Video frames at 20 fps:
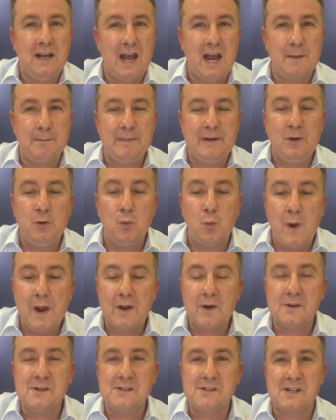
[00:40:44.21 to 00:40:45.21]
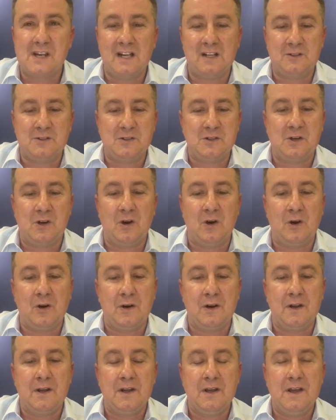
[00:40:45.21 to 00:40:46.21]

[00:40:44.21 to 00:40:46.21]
and be reconciled to God.